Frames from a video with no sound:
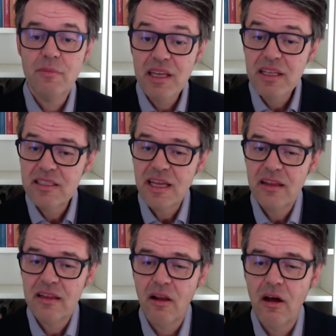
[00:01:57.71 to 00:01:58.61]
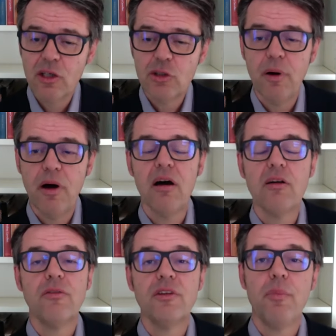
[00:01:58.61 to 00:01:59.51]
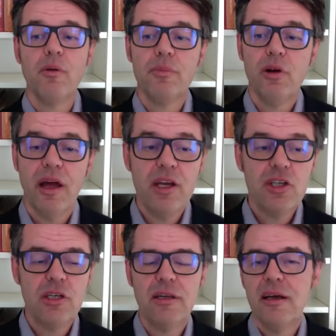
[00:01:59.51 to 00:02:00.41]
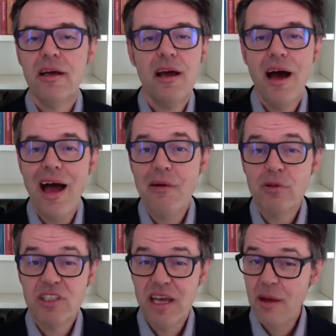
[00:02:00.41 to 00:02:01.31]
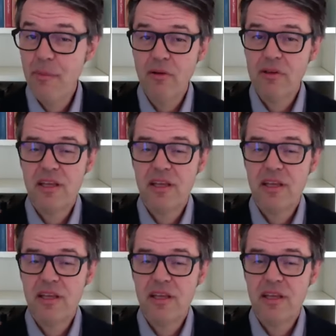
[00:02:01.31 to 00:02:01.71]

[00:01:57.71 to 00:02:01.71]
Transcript: means that a large part of the population I would say about